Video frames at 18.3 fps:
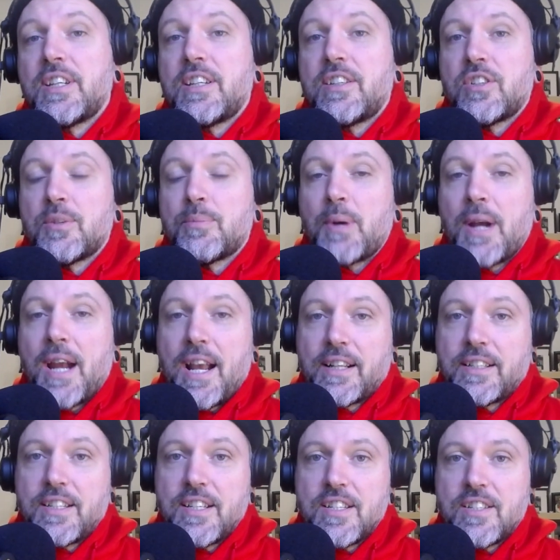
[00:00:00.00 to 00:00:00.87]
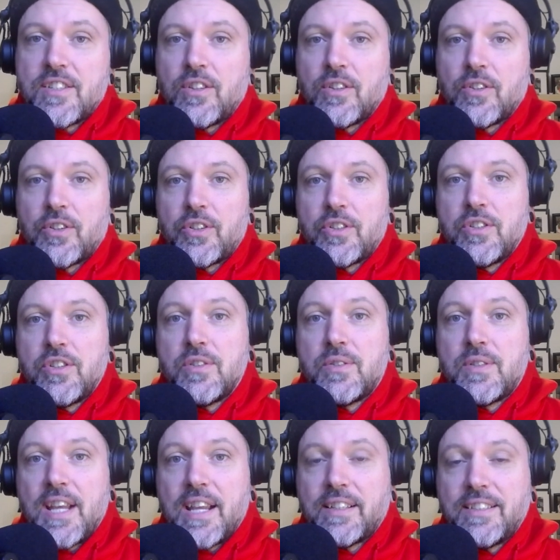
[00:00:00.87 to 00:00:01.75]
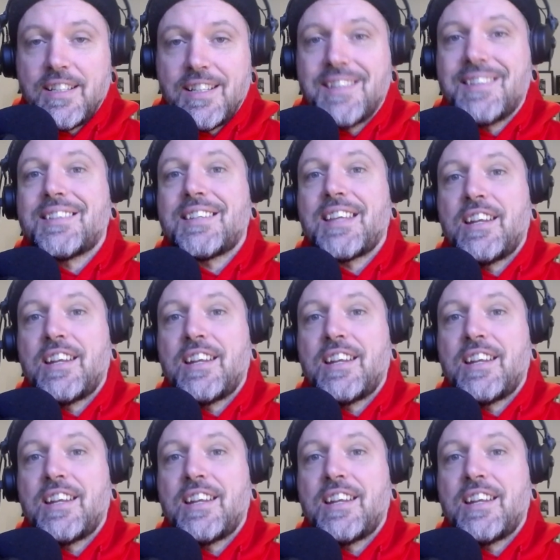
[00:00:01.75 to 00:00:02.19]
in your practice, learn new techniques,